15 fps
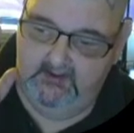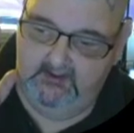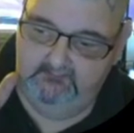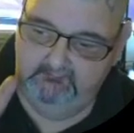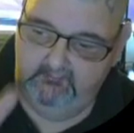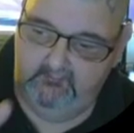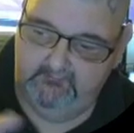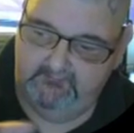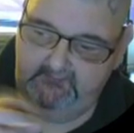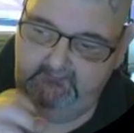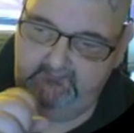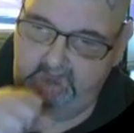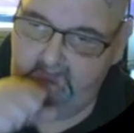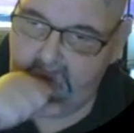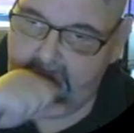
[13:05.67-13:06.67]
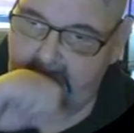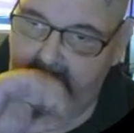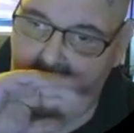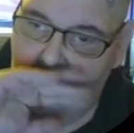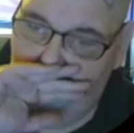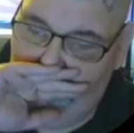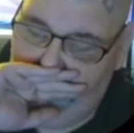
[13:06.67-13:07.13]
wrote this up.
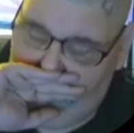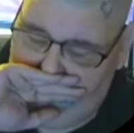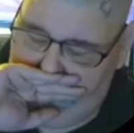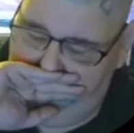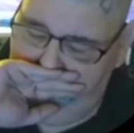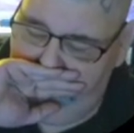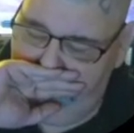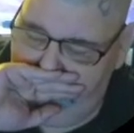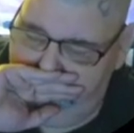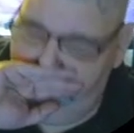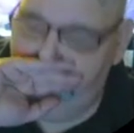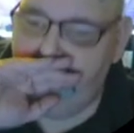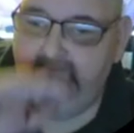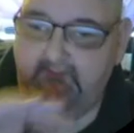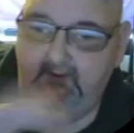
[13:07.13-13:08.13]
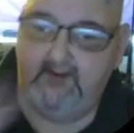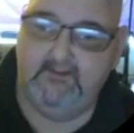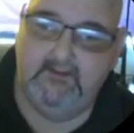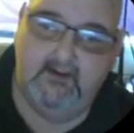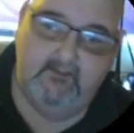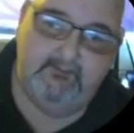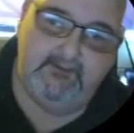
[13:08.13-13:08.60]
I thought it
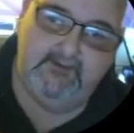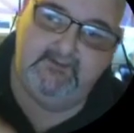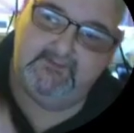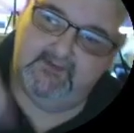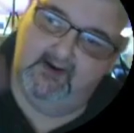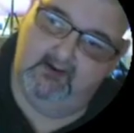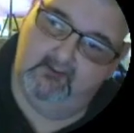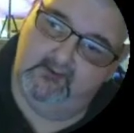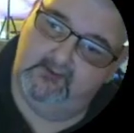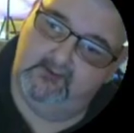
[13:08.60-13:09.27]
up in the shower and